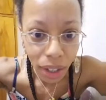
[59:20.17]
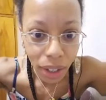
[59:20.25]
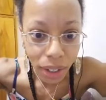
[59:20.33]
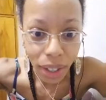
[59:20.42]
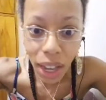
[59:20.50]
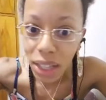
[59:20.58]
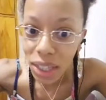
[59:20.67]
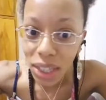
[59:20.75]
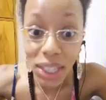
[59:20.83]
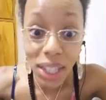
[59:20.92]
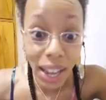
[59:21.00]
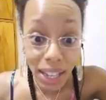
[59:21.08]
Yes, this
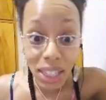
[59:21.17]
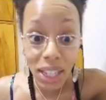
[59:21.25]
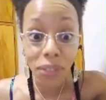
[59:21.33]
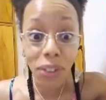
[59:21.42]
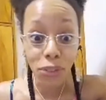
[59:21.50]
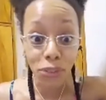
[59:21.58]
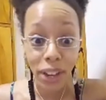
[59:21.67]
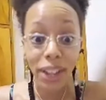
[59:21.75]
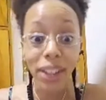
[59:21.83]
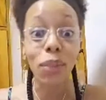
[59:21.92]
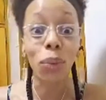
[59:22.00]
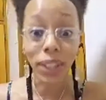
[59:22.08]
last 7 year
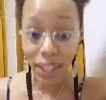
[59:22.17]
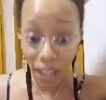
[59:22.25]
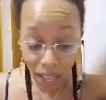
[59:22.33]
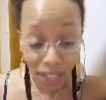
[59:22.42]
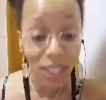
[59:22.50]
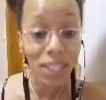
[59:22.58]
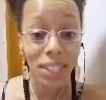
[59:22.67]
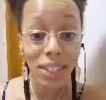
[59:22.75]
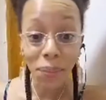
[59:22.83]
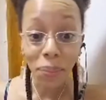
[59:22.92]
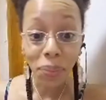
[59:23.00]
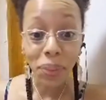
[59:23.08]
yes.
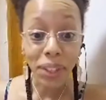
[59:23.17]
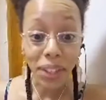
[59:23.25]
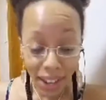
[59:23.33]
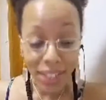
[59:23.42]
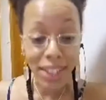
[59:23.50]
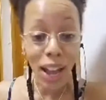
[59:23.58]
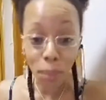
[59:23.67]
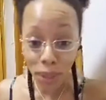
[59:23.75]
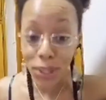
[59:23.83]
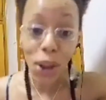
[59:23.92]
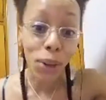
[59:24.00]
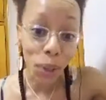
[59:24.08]
Yes, I've been
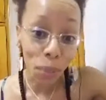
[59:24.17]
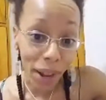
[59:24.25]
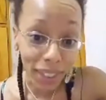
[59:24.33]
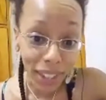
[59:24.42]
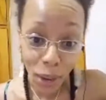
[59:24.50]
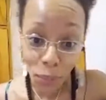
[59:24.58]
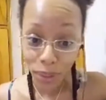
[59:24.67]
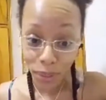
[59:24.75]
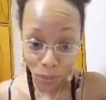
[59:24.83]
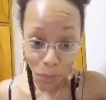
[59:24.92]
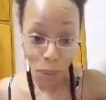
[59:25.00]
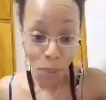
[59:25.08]
talking about that
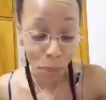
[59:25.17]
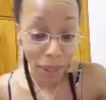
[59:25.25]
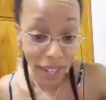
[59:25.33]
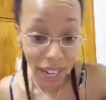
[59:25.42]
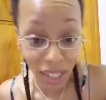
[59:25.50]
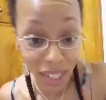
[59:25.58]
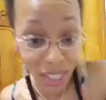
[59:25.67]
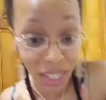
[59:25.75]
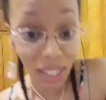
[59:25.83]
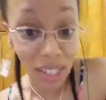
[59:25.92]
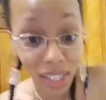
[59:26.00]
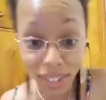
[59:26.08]
with people behind the
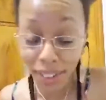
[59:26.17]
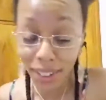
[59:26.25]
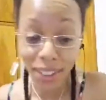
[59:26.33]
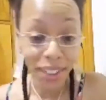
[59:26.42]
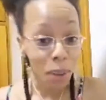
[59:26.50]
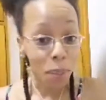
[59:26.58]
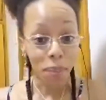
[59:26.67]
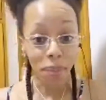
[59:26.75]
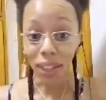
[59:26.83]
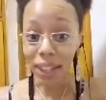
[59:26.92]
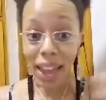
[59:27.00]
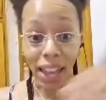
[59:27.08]
scenes. The
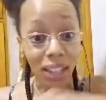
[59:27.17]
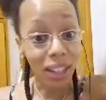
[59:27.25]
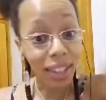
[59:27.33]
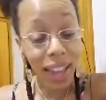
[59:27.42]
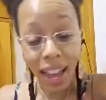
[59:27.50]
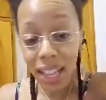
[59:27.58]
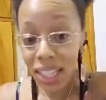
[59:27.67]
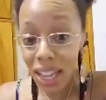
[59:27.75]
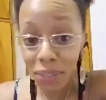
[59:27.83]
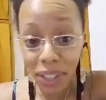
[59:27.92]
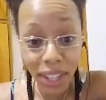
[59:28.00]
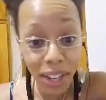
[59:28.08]
last
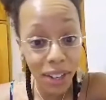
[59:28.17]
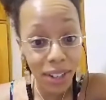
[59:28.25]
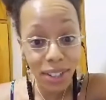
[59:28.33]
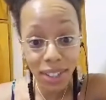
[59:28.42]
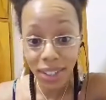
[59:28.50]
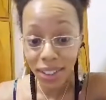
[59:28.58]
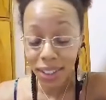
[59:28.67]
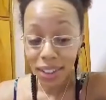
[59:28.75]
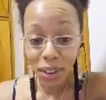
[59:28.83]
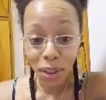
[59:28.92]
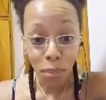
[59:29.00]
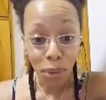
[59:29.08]
7 years
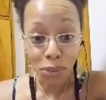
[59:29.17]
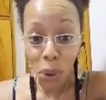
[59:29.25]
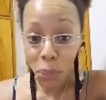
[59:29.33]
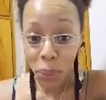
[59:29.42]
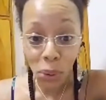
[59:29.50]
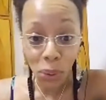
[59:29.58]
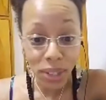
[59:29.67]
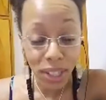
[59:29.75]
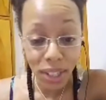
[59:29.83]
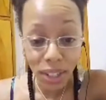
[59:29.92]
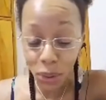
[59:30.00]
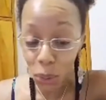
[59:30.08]
before we go into
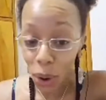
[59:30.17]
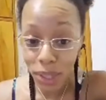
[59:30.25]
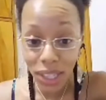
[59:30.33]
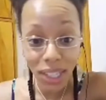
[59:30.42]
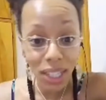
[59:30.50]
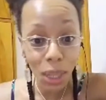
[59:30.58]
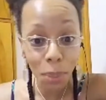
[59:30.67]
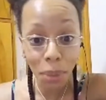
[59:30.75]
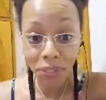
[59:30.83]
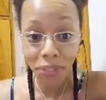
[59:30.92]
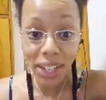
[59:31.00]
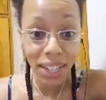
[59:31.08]
the cross of the sleeping
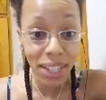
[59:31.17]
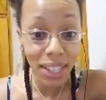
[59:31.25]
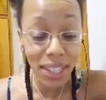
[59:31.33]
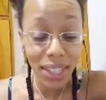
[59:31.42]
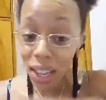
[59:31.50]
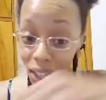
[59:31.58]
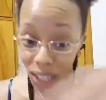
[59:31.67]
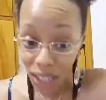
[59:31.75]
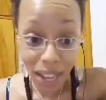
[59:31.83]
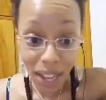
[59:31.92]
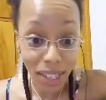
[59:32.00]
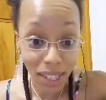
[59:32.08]
phoenix.
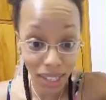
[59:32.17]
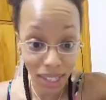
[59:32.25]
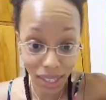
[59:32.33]
Yes.